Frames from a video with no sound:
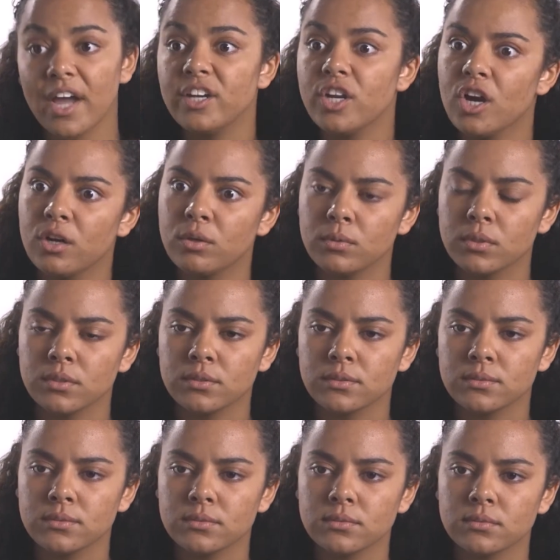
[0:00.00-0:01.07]
I know.
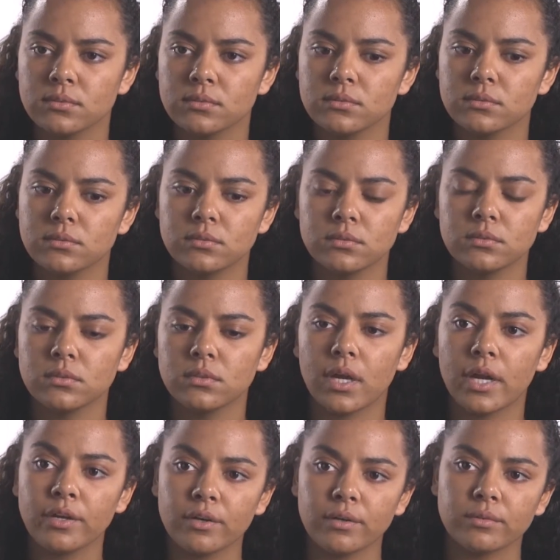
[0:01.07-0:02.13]

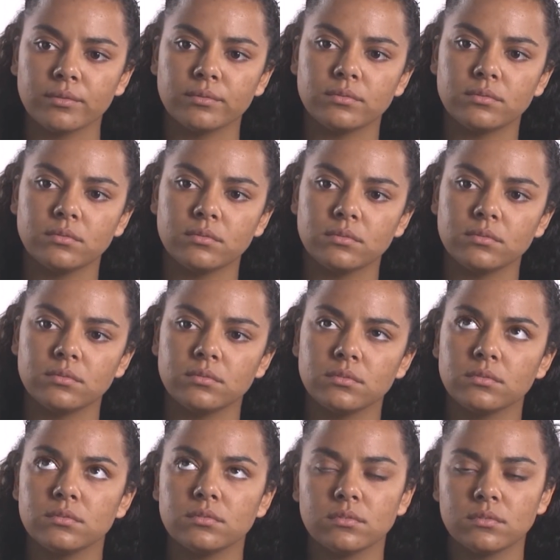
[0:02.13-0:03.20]
I know.
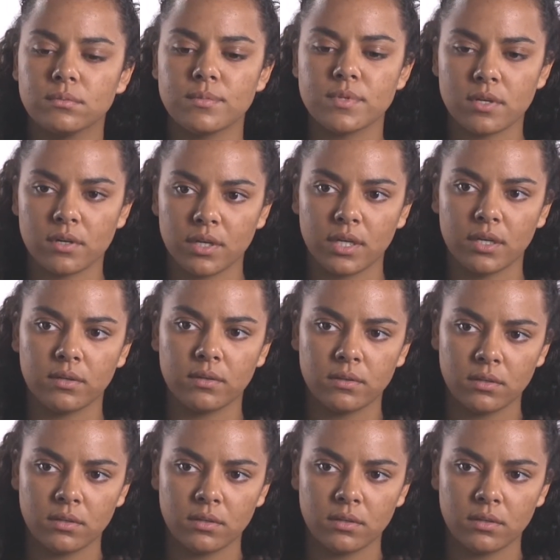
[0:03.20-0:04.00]
I'm sorry.